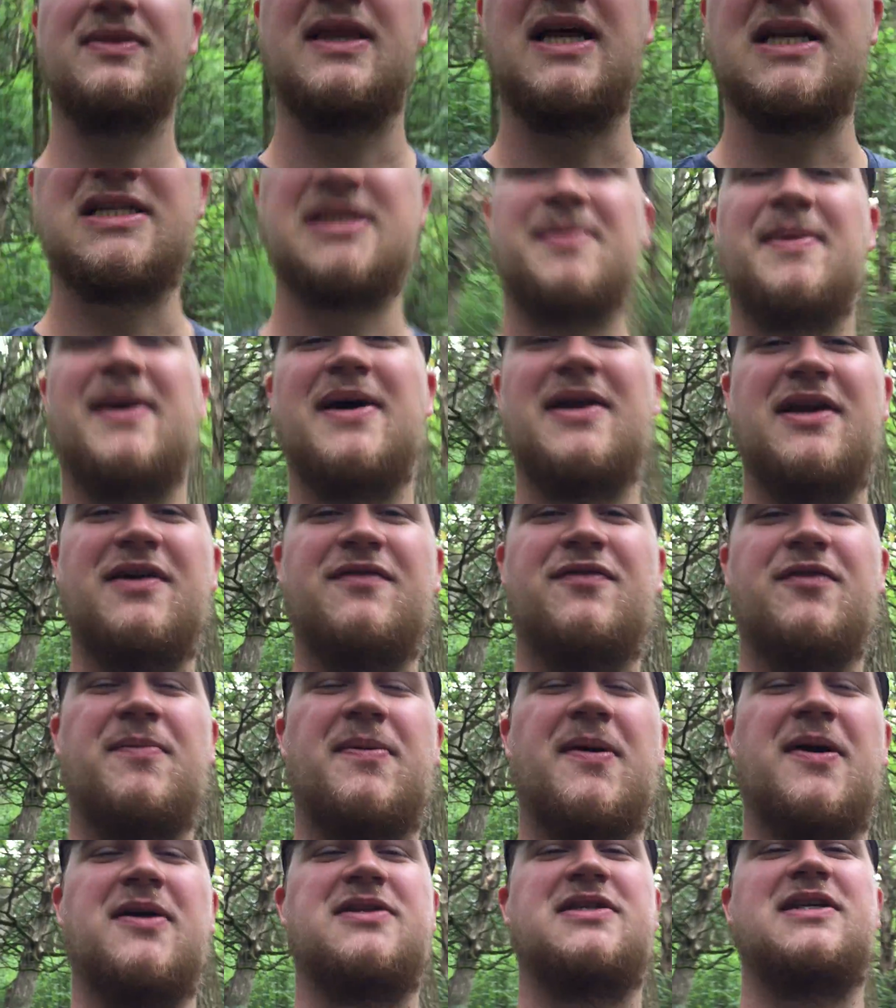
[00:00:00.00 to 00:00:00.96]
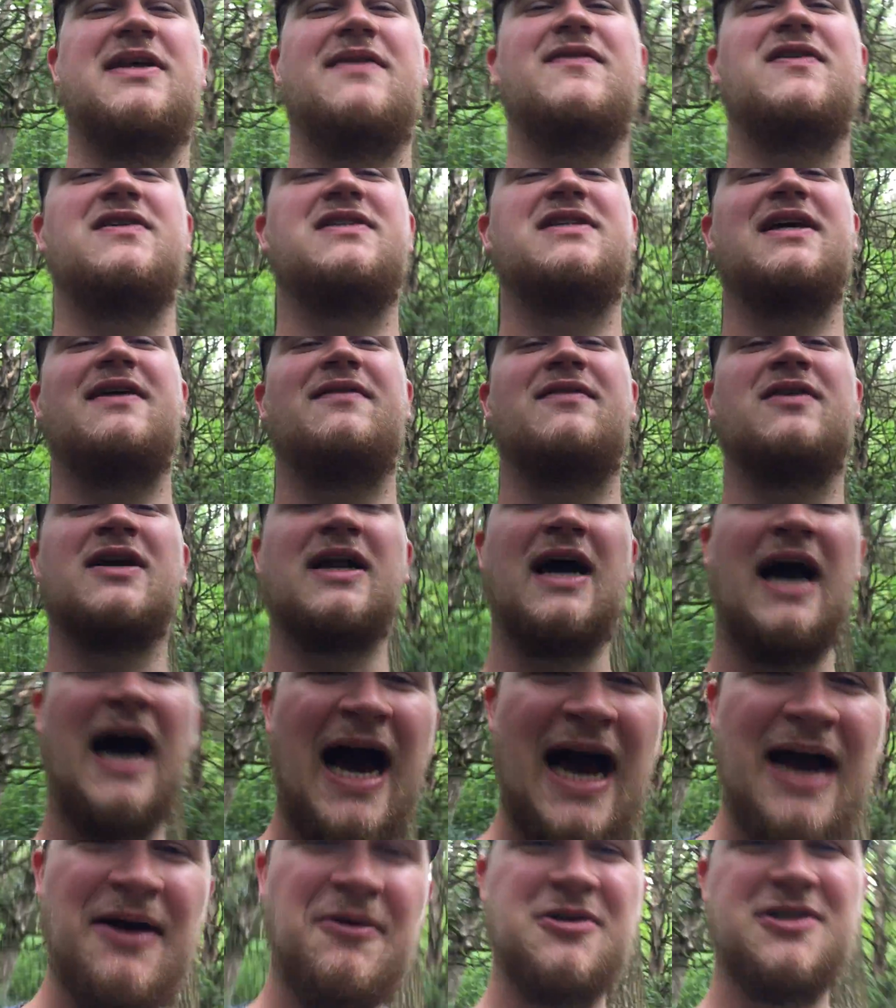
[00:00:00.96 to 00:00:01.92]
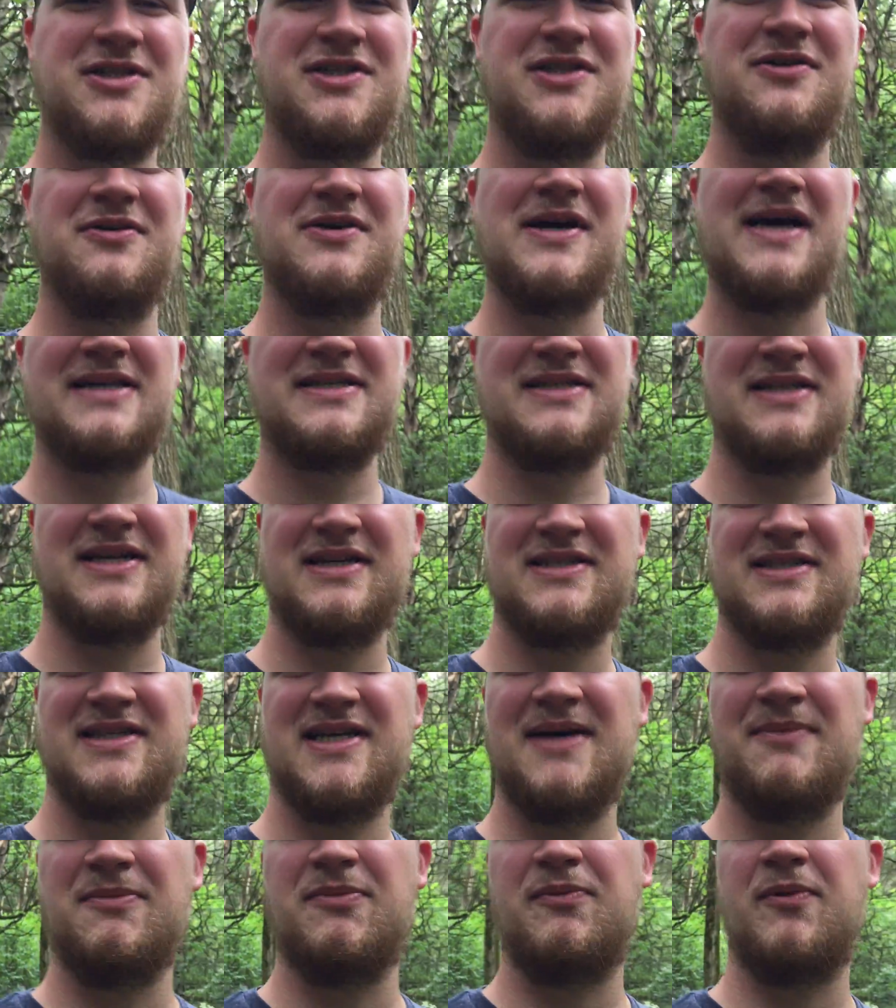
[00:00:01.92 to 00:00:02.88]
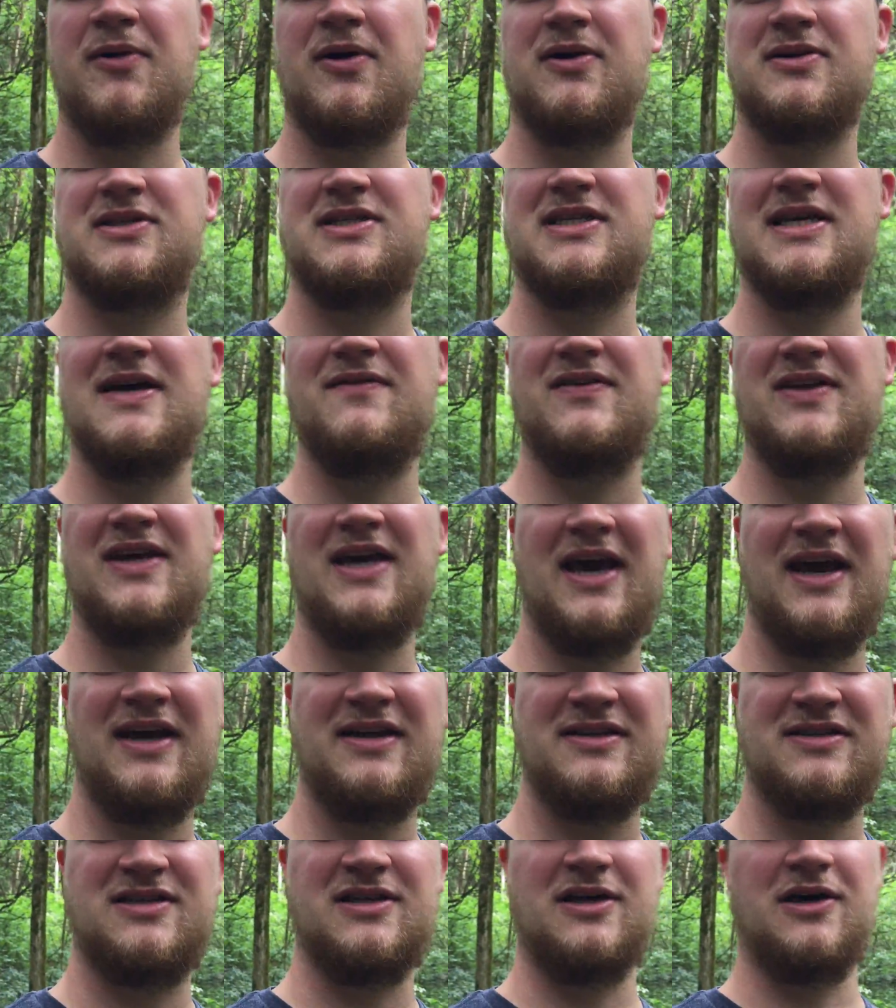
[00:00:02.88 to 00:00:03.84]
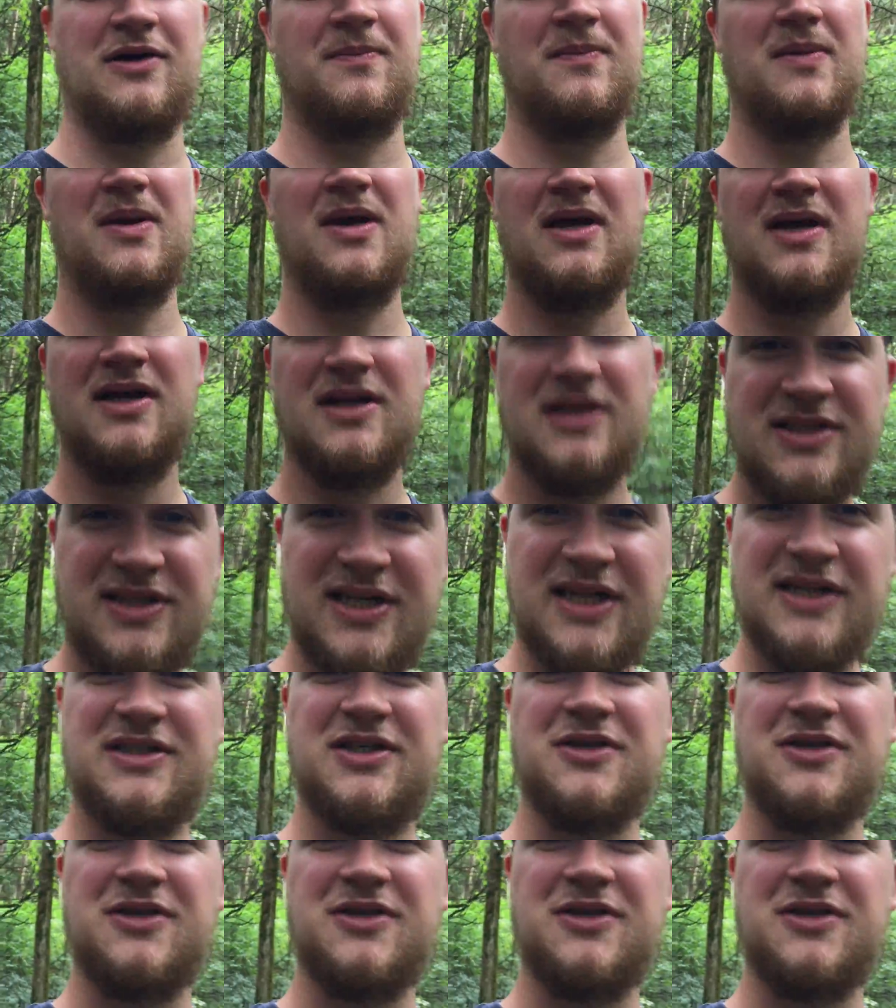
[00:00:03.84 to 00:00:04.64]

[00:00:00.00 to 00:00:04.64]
That's about it for part 77. I will see you guys next time with part 78, so stay